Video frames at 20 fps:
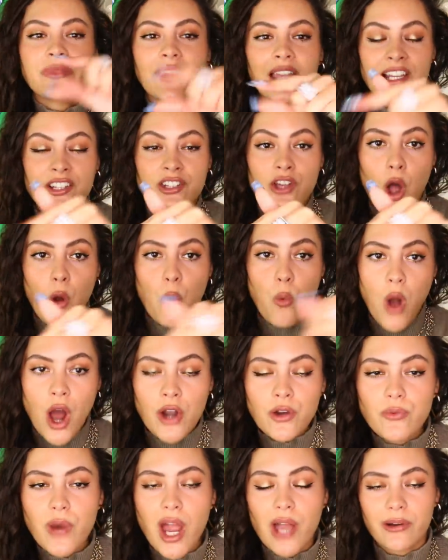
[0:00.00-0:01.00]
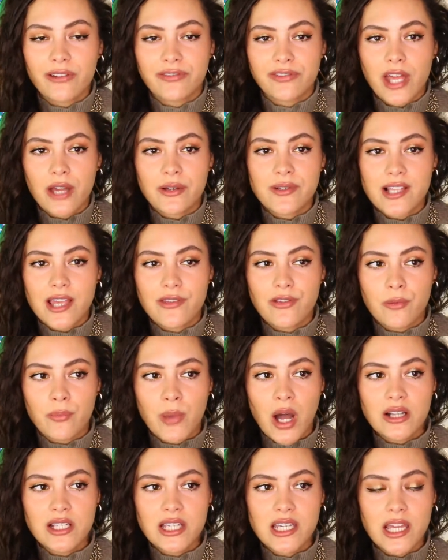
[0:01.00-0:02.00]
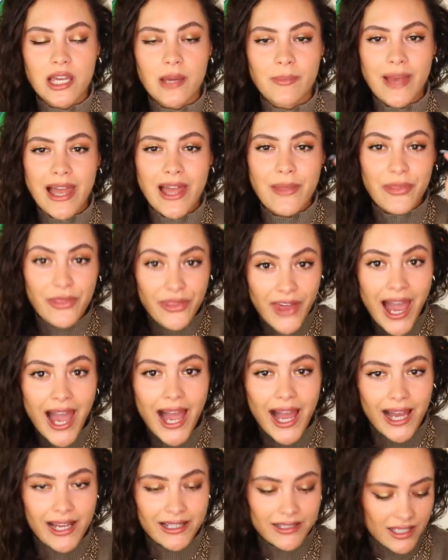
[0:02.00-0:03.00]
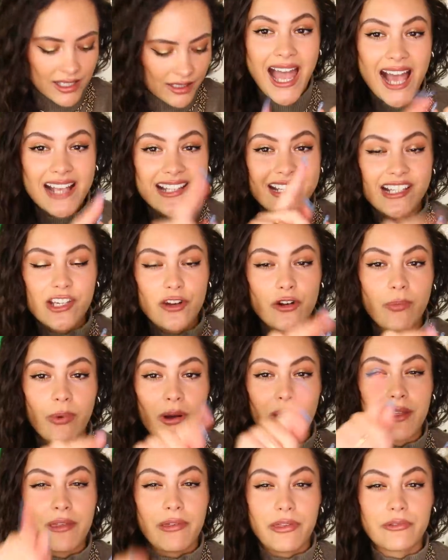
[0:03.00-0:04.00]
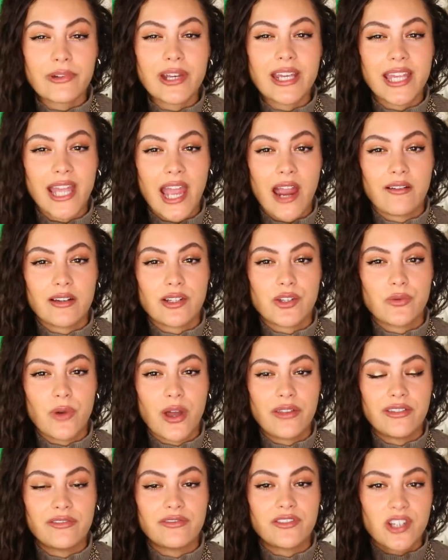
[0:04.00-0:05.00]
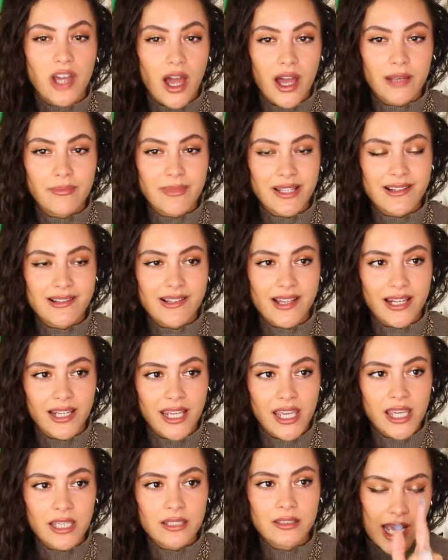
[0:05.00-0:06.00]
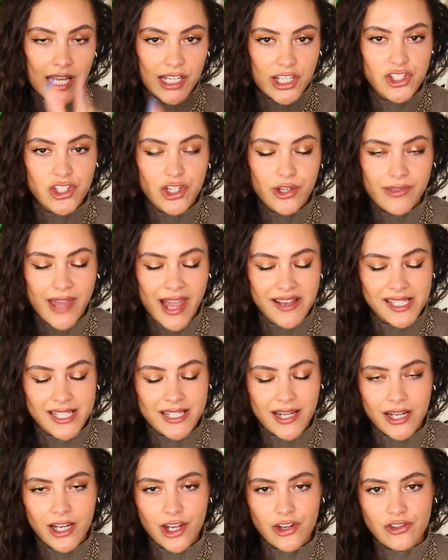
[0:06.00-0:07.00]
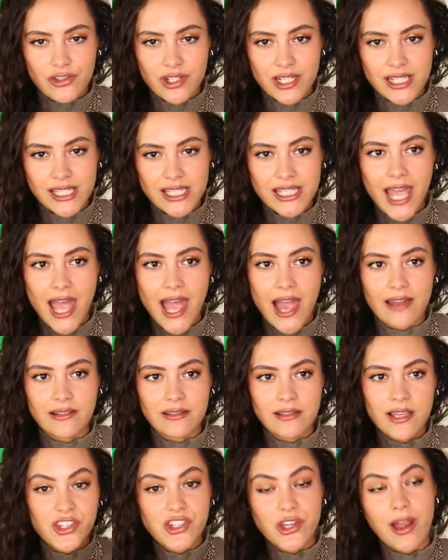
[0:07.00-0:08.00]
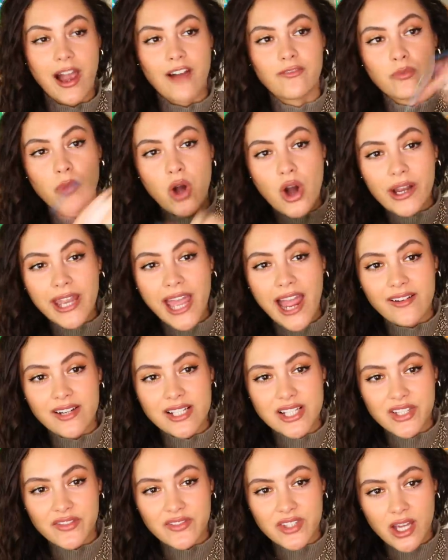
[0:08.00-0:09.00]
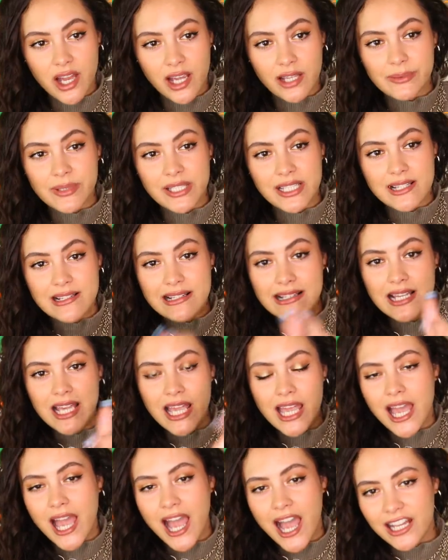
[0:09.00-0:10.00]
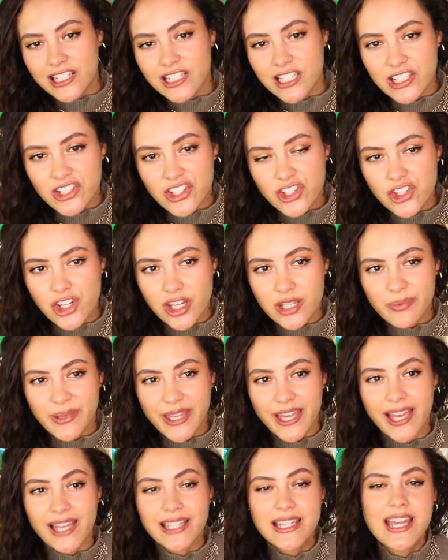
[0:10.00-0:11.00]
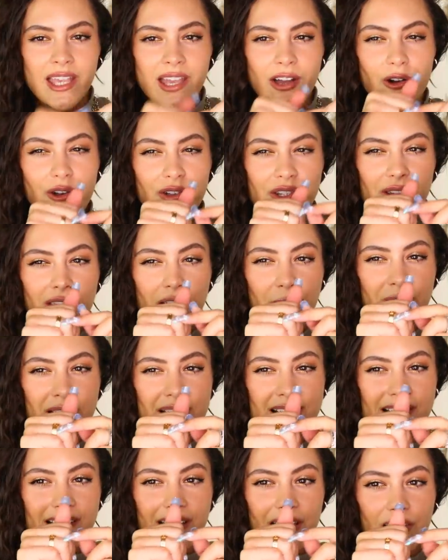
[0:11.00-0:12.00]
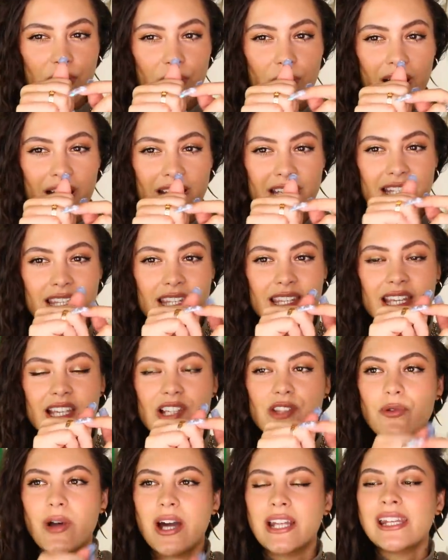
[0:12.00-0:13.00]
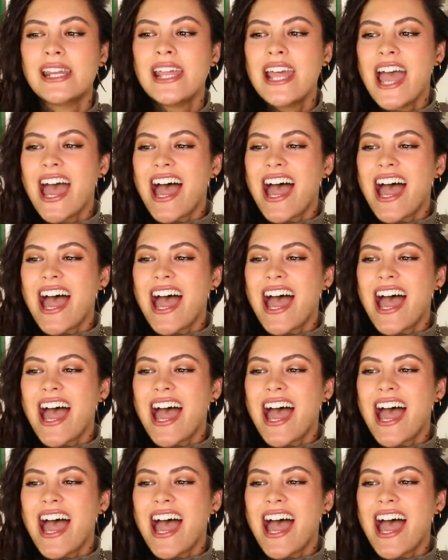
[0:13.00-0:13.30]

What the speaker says: It's got one row of those at the bottom, and that has 0.3 carats worth of diamonds in it, and it's 2,910. So you have more carats of diamonds, and it's cheaper. Also, that one is slightly wider than this one.